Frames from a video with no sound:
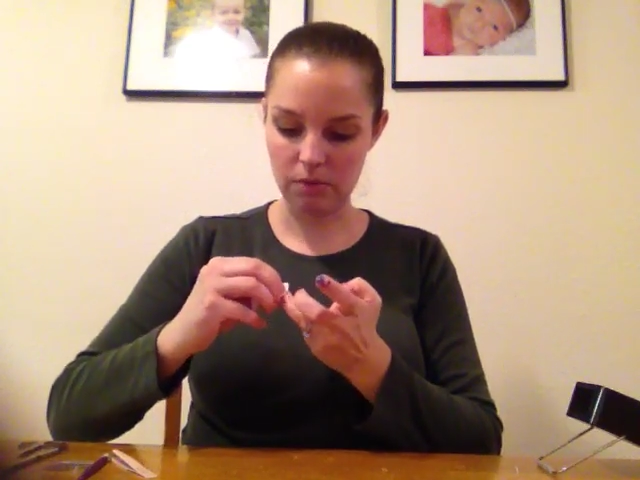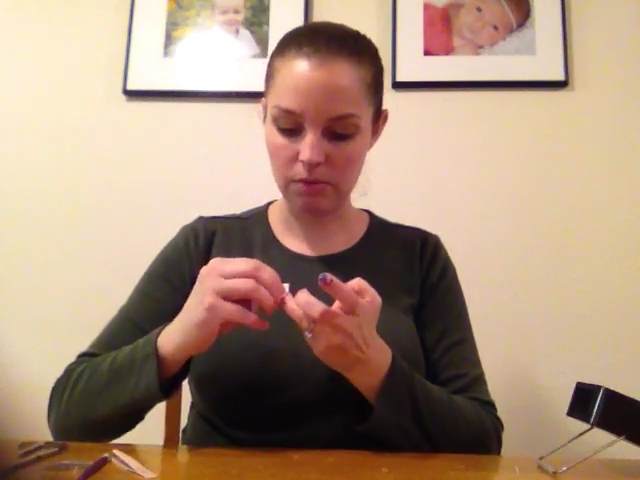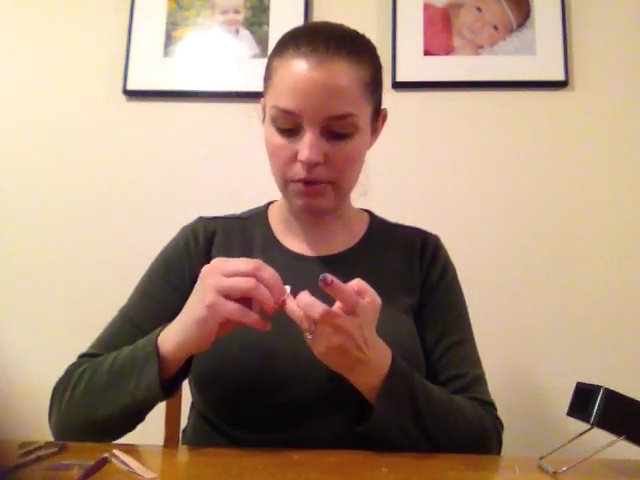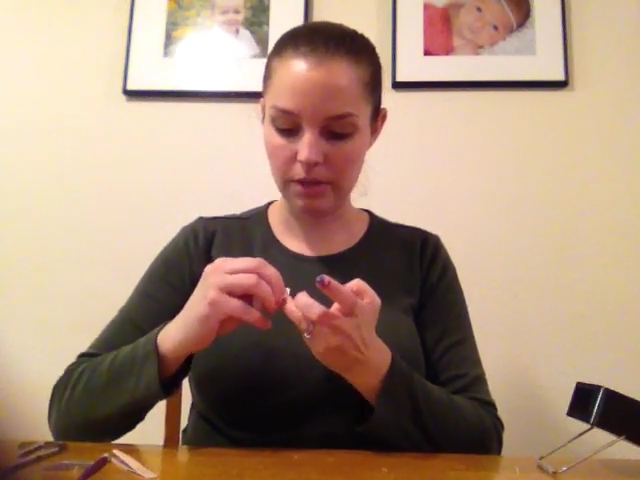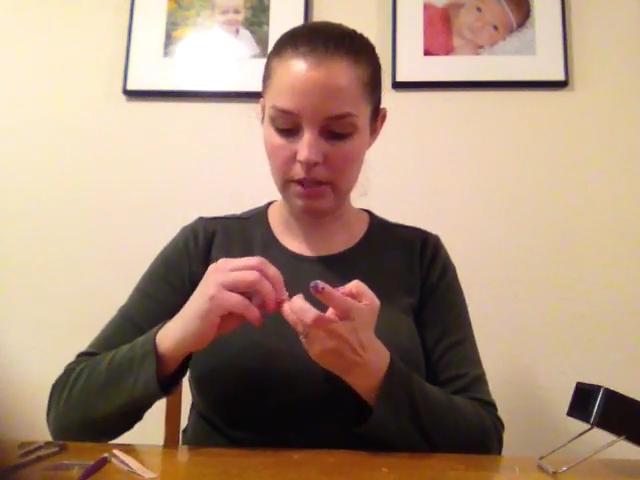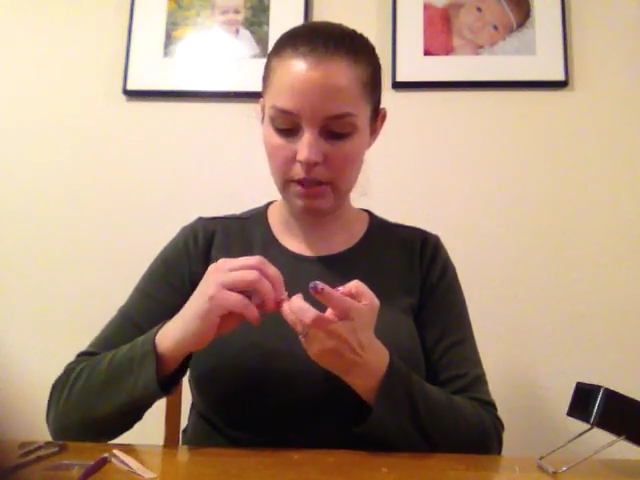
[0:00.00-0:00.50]

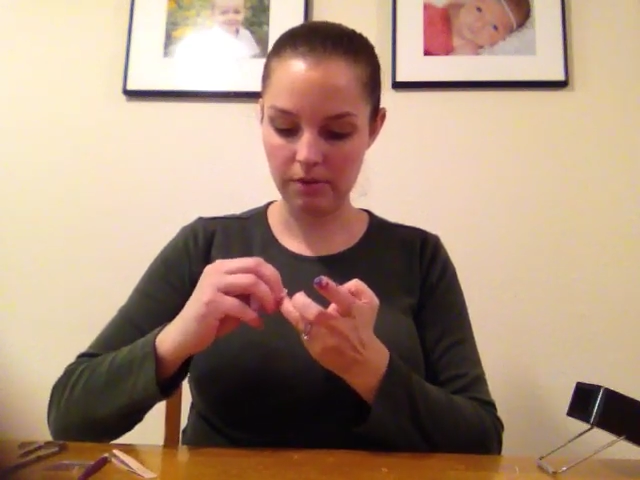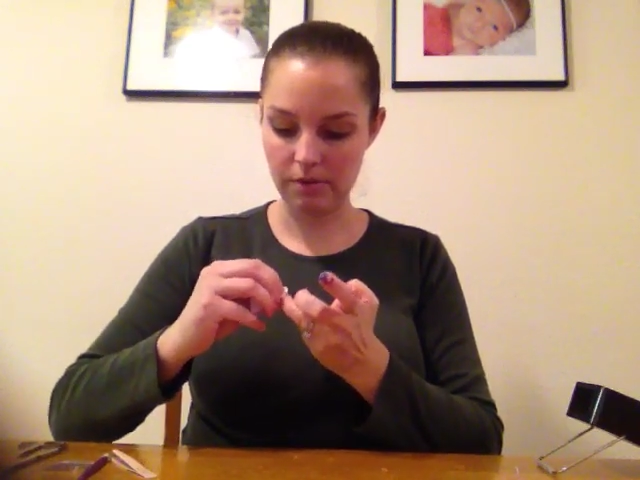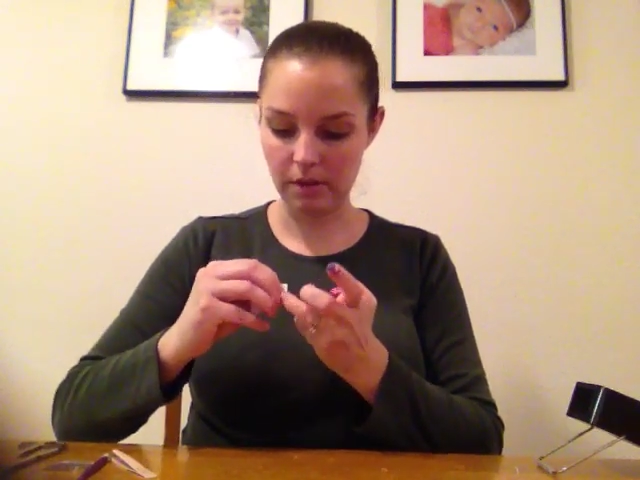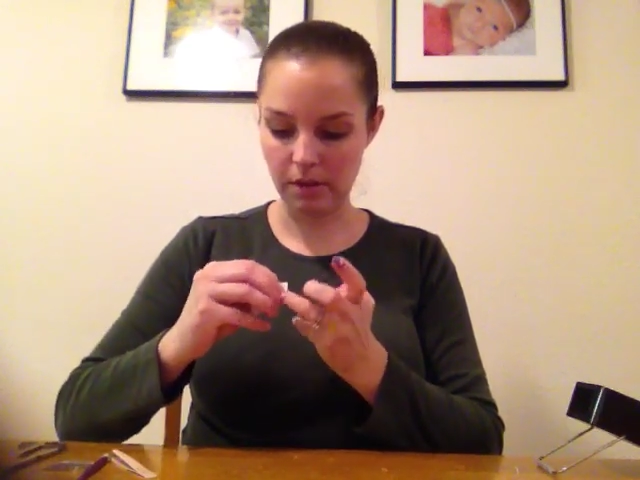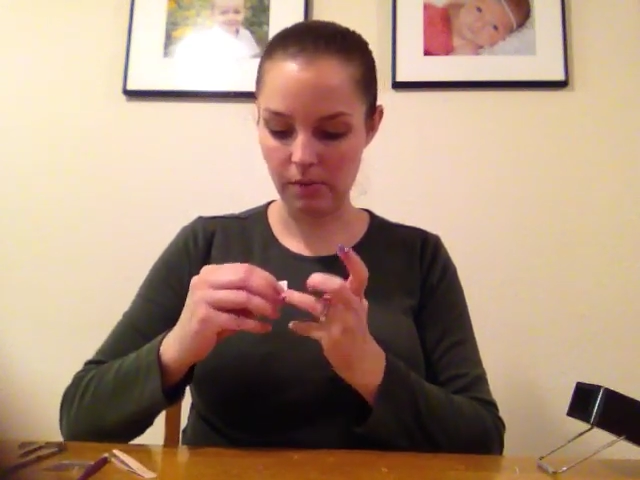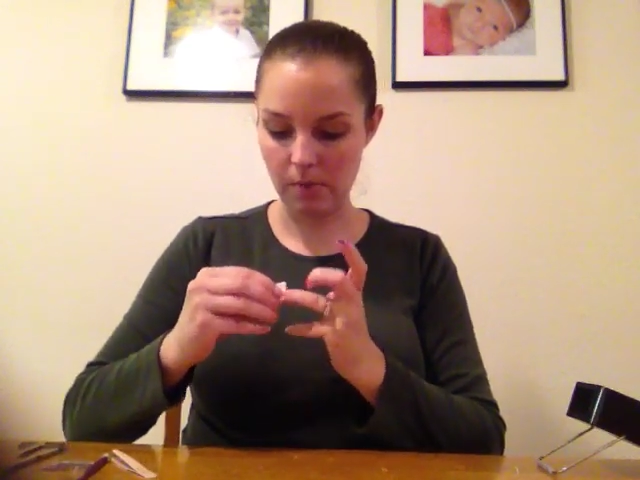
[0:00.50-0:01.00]
really,
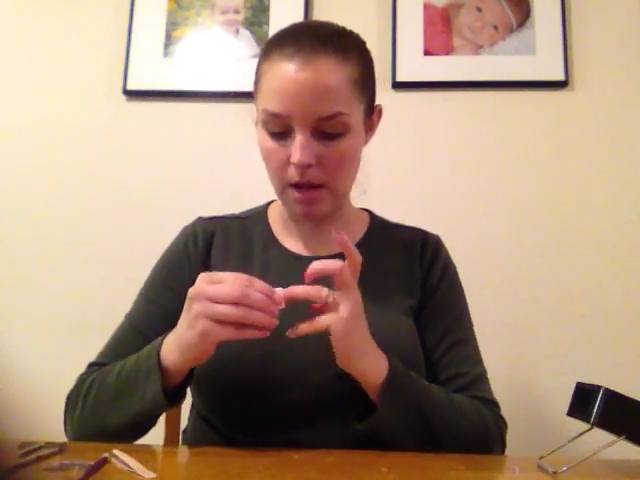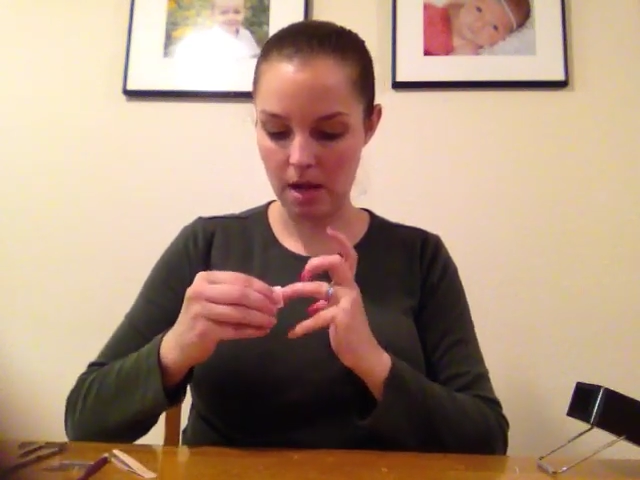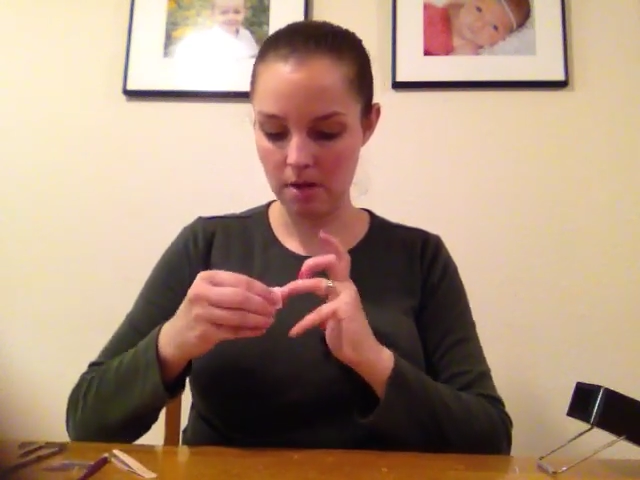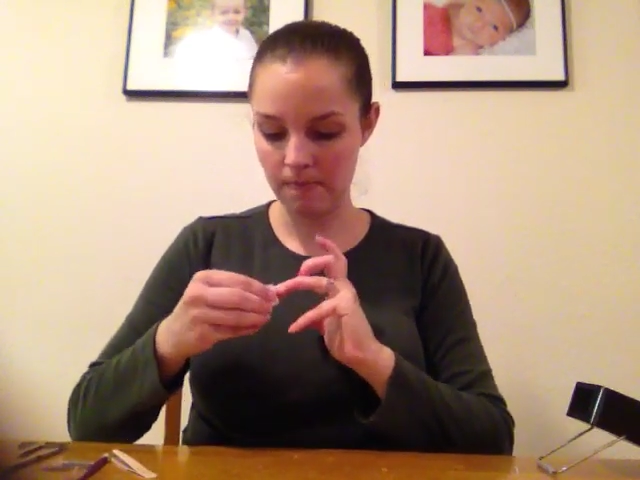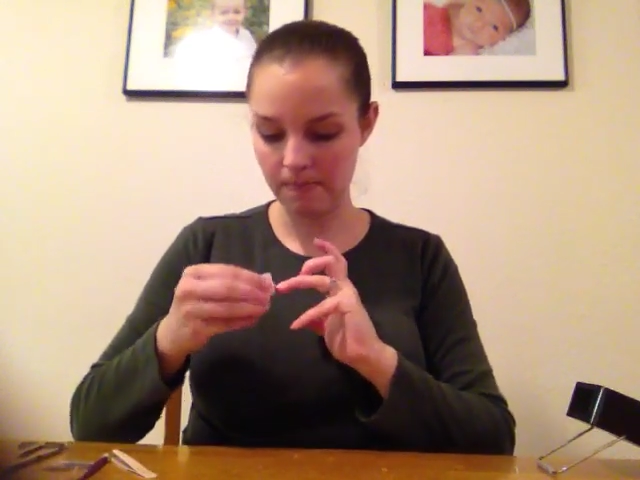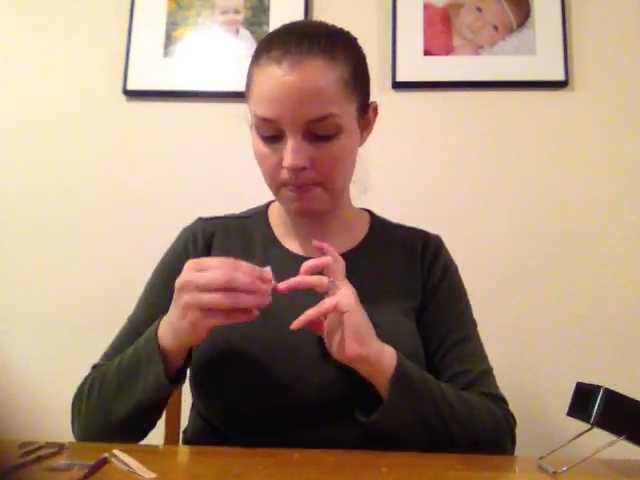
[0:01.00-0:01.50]
really well.